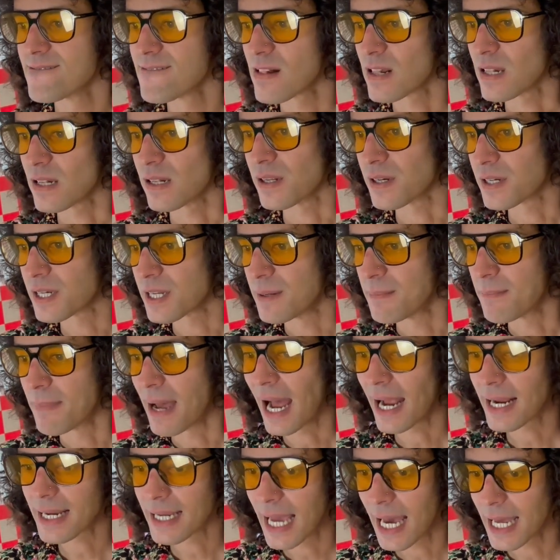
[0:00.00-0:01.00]
looking
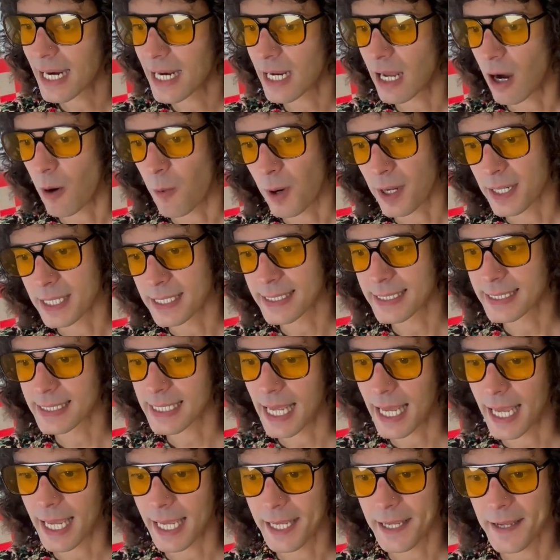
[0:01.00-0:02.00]
back at it, I want to
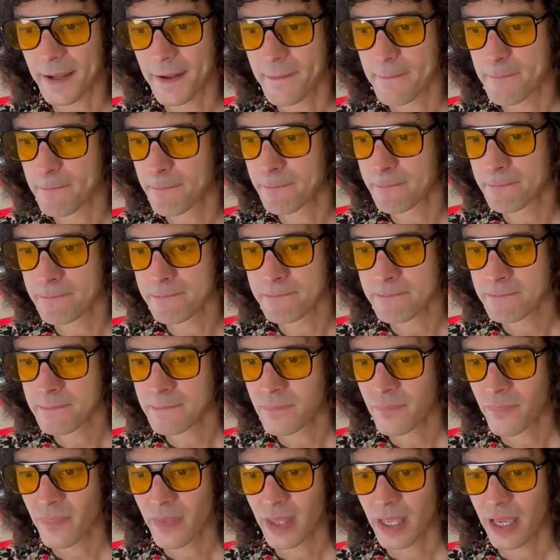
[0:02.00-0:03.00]
say
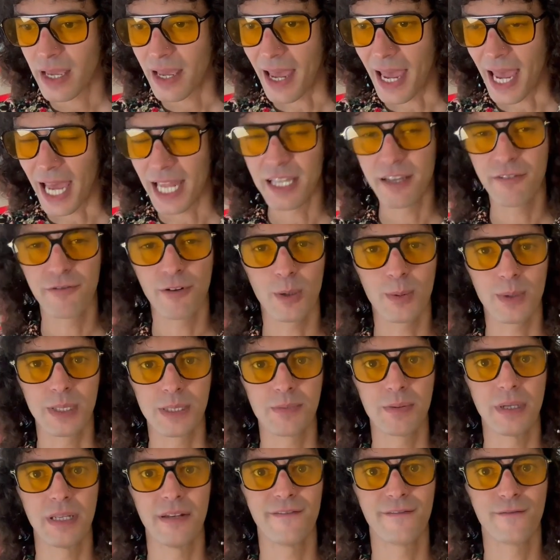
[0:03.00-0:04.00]
anywhere
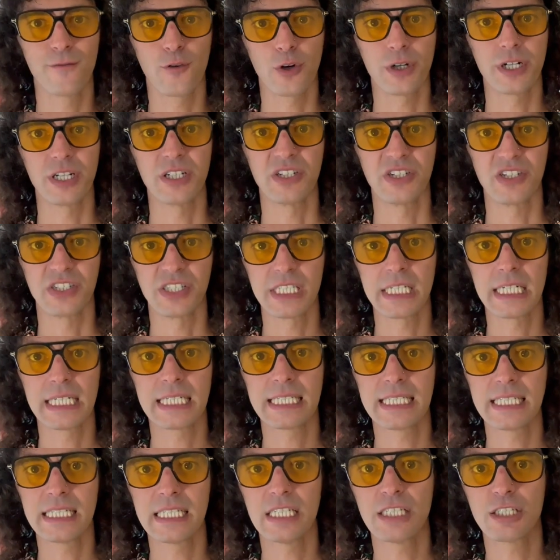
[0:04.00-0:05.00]
between 40 to
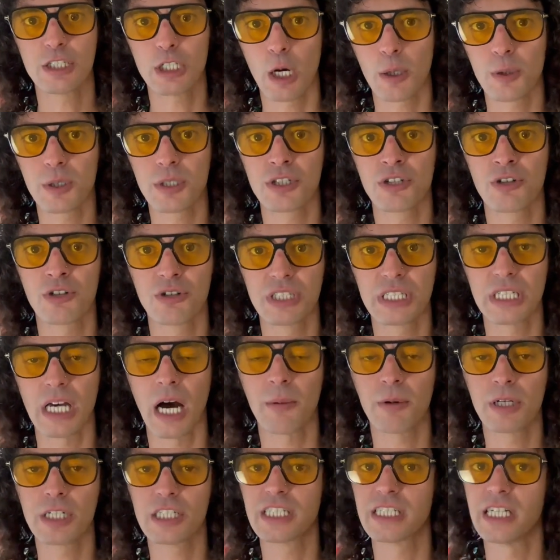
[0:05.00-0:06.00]
60. So I'm going to go, I
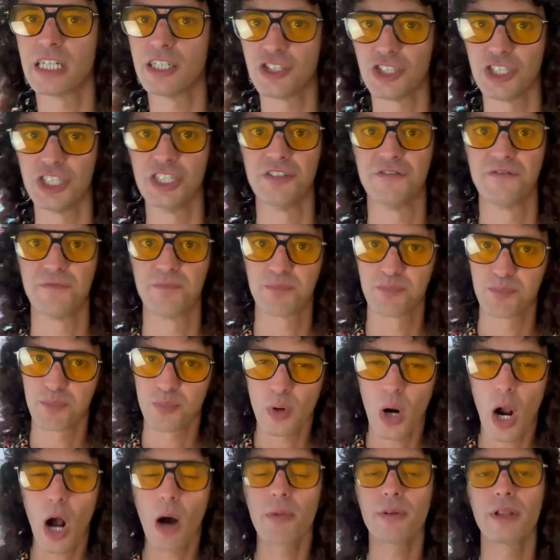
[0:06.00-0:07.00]
am going to say she's
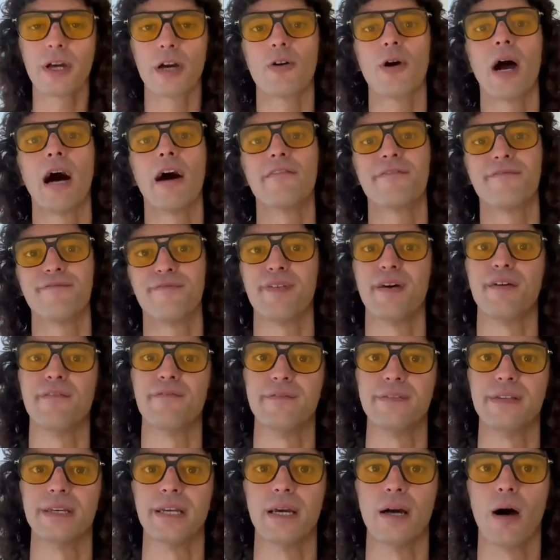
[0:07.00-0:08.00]
probably around
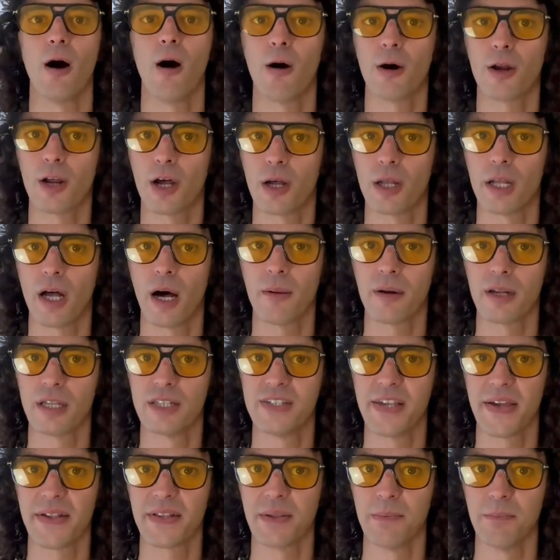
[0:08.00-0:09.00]
50. I'm going to, I'm going
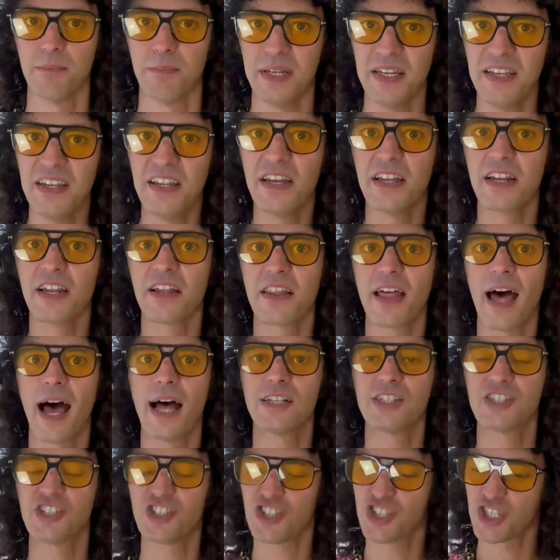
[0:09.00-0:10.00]
to take the median of
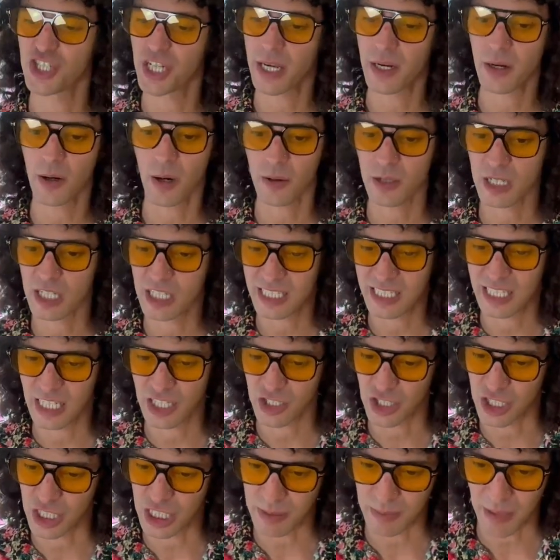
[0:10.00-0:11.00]
that shit. I'm going to say
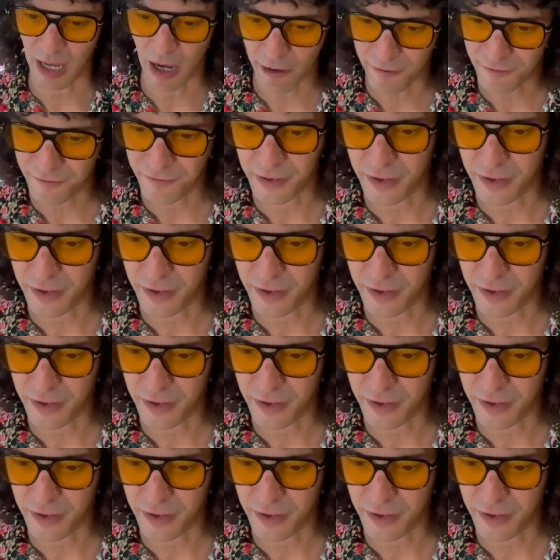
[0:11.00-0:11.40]
she's about